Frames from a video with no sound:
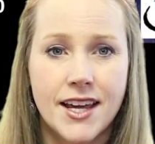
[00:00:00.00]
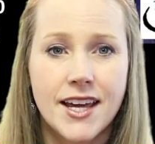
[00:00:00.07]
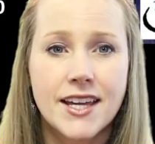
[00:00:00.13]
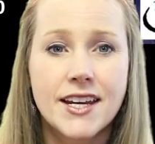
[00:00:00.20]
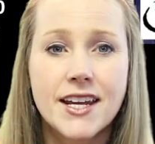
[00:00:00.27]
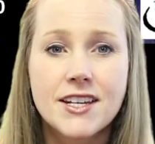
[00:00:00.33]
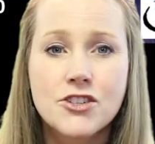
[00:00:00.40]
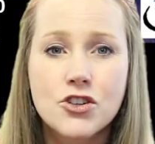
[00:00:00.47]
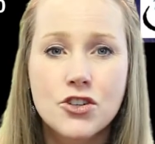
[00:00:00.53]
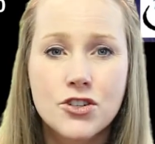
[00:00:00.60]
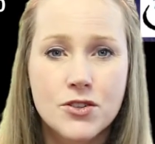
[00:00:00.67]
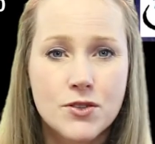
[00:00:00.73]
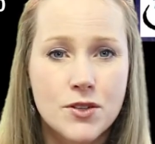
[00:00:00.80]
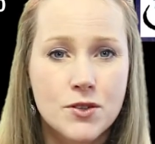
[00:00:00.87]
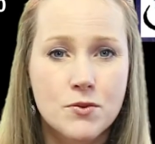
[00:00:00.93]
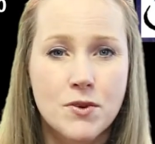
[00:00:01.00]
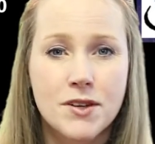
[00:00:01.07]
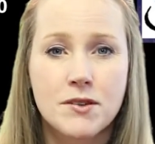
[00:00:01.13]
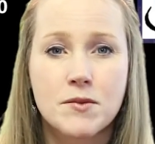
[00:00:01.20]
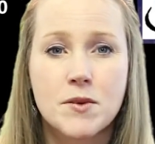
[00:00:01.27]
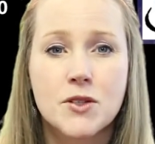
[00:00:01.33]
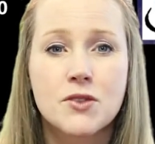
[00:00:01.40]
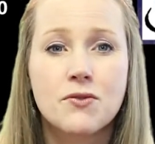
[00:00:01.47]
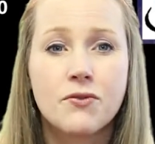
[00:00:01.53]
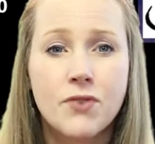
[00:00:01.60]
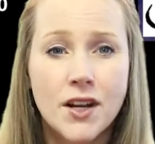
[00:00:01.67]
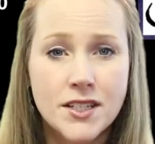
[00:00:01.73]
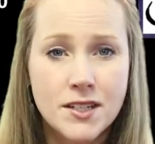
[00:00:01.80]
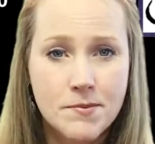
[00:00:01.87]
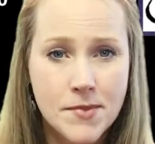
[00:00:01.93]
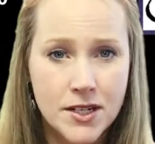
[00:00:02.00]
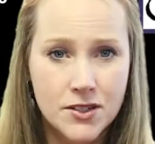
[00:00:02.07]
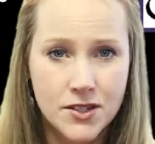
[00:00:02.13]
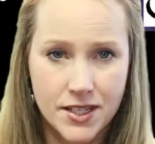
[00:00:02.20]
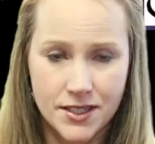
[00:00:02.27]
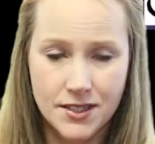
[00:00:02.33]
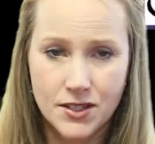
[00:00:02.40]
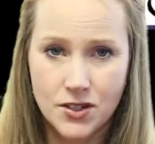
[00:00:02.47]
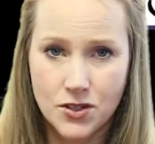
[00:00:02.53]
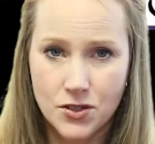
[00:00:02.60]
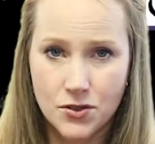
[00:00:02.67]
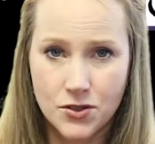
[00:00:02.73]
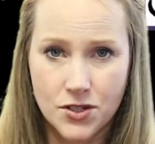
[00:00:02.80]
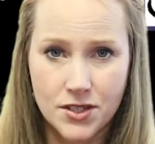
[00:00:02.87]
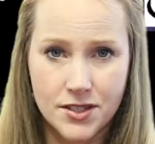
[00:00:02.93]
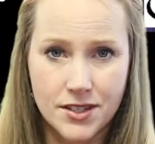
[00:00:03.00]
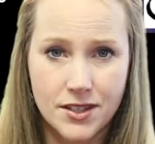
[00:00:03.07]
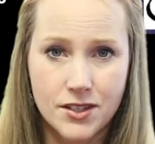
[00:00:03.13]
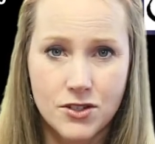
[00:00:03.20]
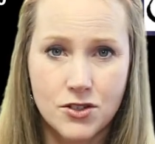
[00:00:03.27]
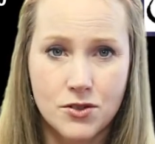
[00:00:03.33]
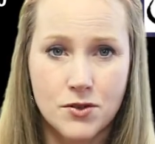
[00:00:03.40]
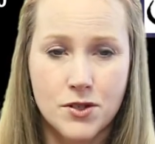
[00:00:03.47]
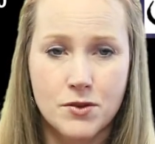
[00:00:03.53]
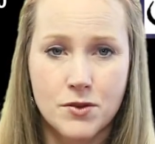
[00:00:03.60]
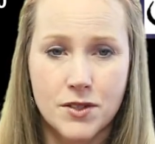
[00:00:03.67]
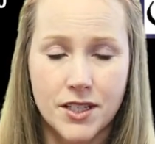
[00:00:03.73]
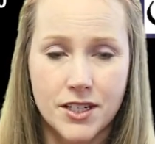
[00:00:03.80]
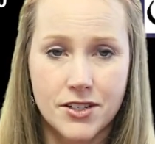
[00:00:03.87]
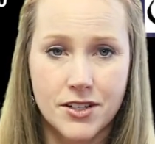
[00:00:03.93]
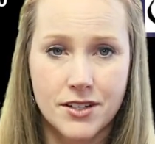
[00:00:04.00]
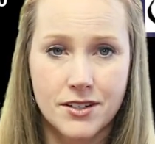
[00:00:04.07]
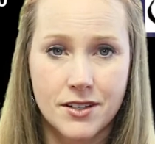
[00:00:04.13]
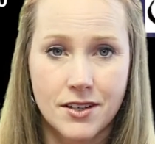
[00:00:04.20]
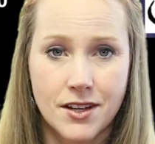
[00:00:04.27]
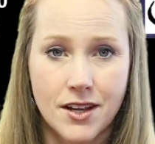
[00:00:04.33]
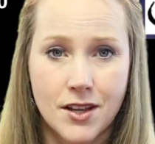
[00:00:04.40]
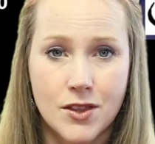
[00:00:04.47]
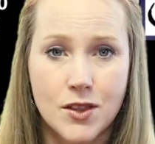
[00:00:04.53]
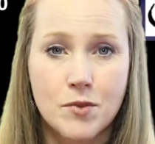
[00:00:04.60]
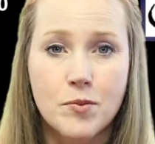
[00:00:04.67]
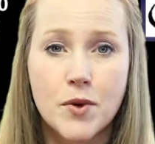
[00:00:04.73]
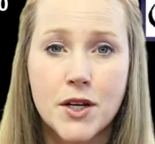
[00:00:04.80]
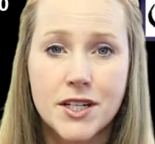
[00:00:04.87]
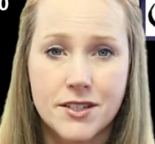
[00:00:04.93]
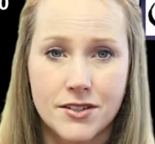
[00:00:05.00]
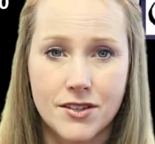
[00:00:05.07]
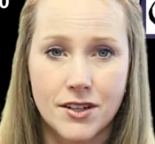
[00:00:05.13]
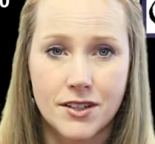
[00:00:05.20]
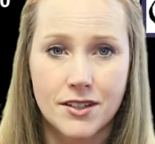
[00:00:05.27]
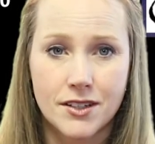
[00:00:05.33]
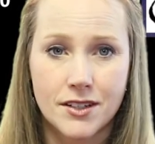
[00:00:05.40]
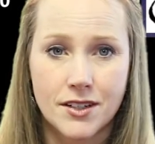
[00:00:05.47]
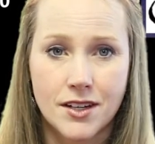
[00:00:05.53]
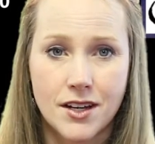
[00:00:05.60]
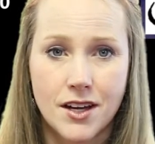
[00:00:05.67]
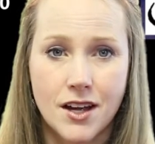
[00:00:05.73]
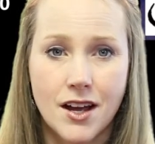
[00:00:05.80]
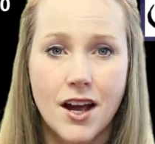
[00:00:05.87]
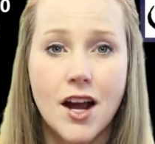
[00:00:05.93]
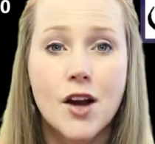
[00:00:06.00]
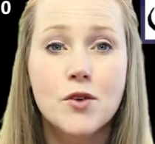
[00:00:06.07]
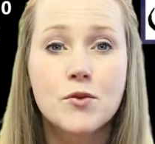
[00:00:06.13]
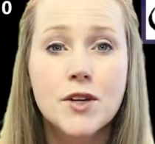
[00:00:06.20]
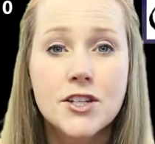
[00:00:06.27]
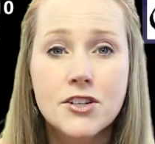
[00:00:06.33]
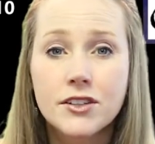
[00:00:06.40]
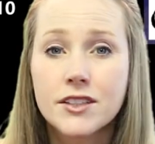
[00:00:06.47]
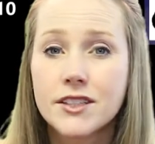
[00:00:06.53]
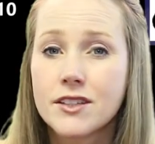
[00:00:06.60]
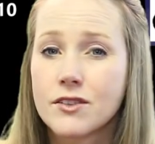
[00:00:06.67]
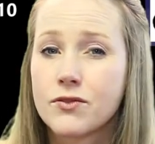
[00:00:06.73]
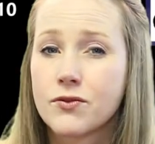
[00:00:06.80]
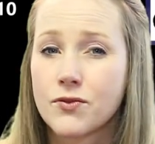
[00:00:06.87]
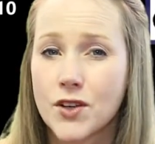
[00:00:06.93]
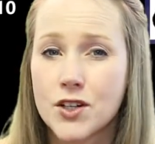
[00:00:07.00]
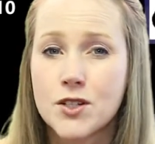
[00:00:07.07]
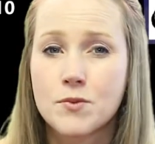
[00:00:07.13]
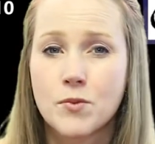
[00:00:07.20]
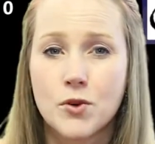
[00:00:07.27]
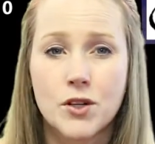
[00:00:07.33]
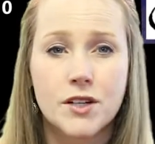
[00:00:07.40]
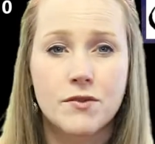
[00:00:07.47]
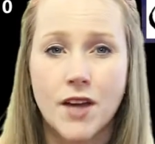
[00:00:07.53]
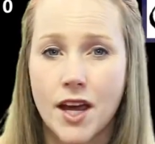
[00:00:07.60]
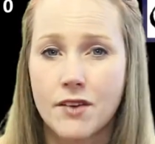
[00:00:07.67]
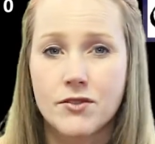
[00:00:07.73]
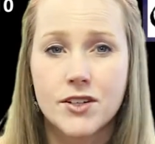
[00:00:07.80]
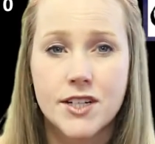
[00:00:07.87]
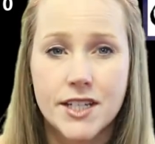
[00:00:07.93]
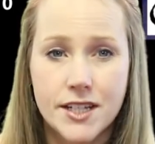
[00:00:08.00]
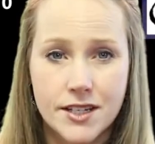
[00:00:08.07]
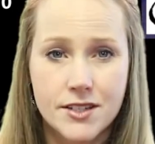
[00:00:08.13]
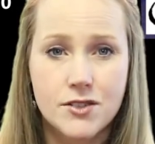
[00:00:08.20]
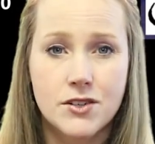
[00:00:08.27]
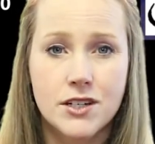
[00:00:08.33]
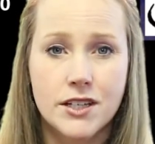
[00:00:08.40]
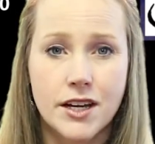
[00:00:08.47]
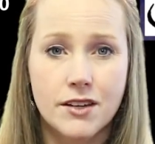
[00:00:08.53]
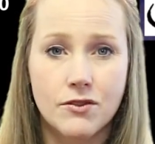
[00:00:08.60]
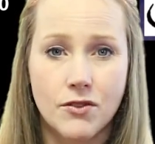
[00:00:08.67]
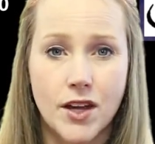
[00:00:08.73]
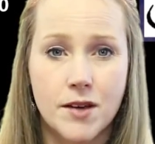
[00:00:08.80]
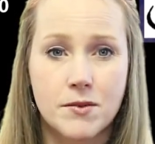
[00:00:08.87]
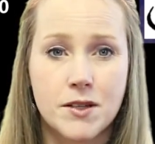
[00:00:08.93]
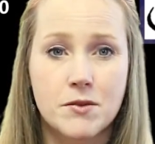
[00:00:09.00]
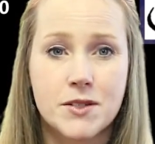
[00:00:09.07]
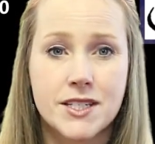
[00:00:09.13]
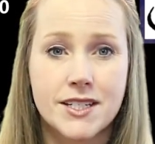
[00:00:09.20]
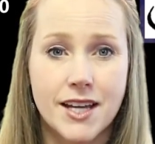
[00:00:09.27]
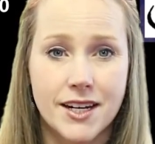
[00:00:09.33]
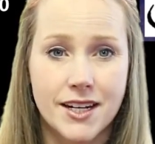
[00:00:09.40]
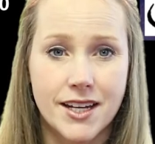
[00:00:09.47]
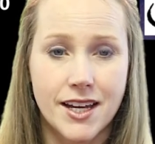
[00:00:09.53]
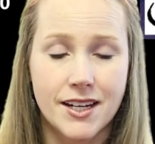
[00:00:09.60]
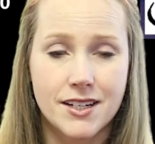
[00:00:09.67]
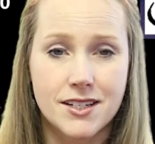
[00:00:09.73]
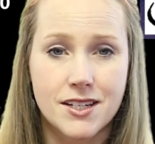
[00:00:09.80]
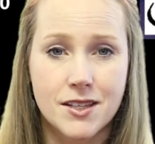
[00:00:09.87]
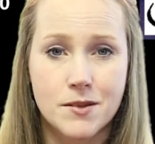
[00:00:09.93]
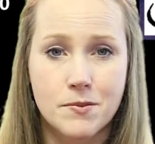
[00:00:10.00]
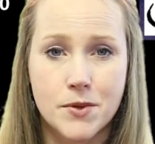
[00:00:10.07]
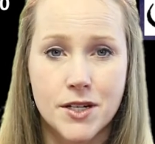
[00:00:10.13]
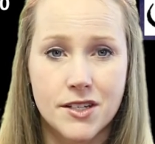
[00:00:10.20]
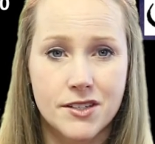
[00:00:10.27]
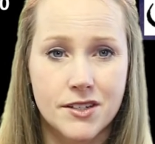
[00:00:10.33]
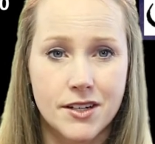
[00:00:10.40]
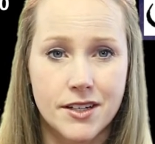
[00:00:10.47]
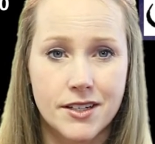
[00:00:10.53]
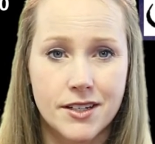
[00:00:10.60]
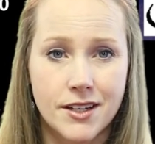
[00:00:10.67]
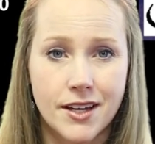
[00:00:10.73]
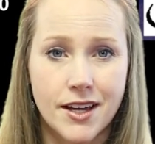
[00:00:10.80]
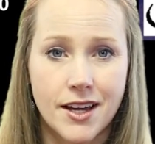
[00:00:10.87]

It introduces one of the most fundamental institutions in the Jewish religion, the priesthood. Originally, the firstborn of every Israelite family was dedicated to the priesthood.